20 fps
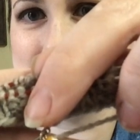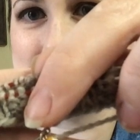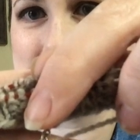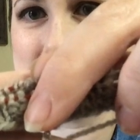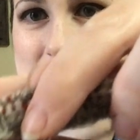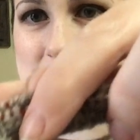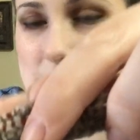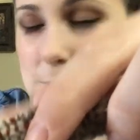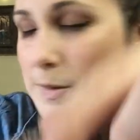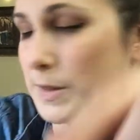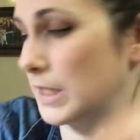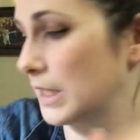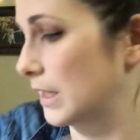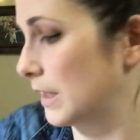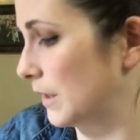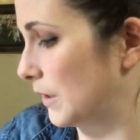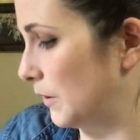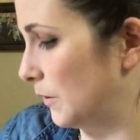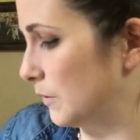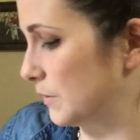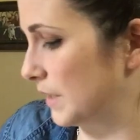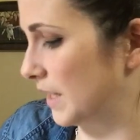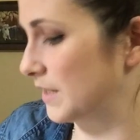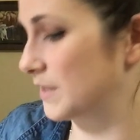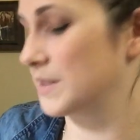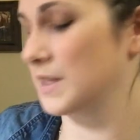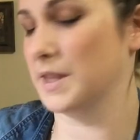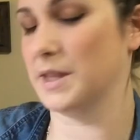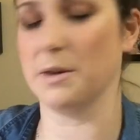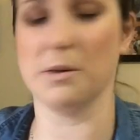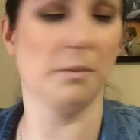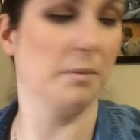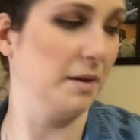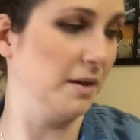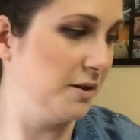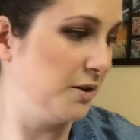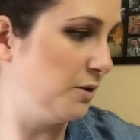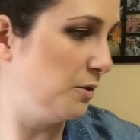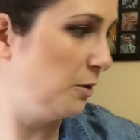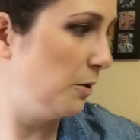It's so stinking cute. I just thought that would
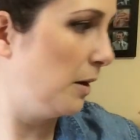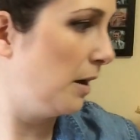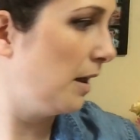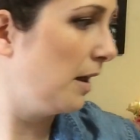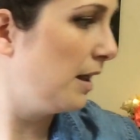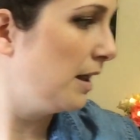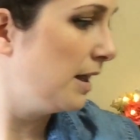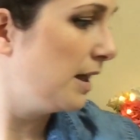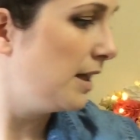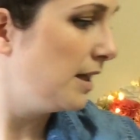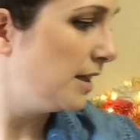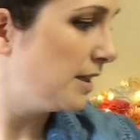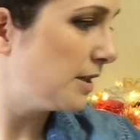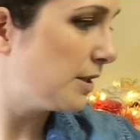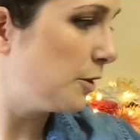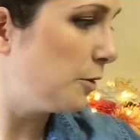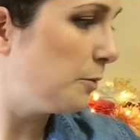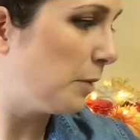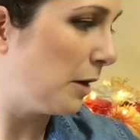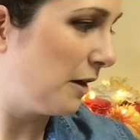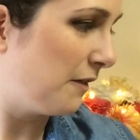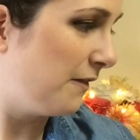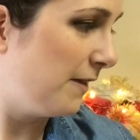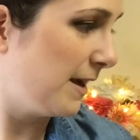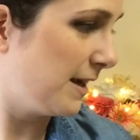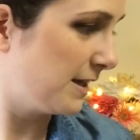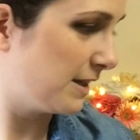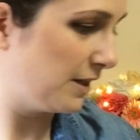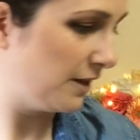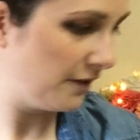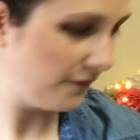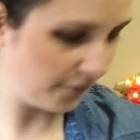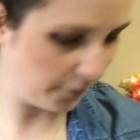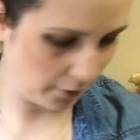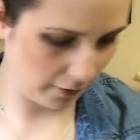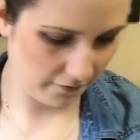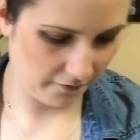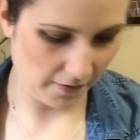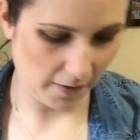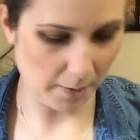be too perfect
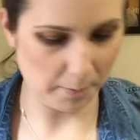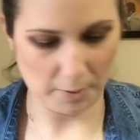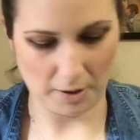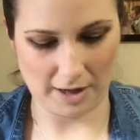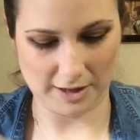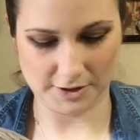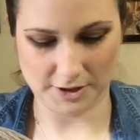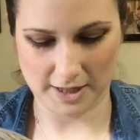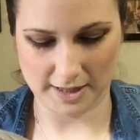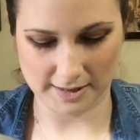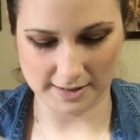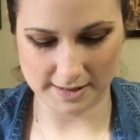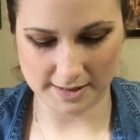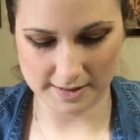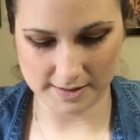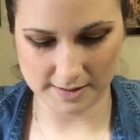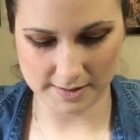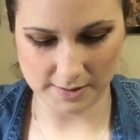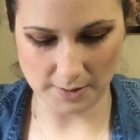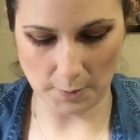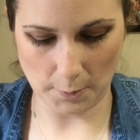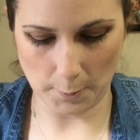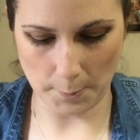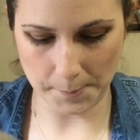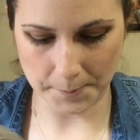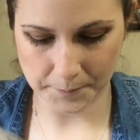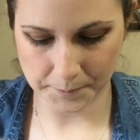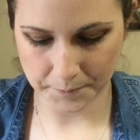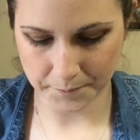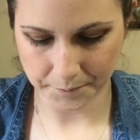for a fall project. So,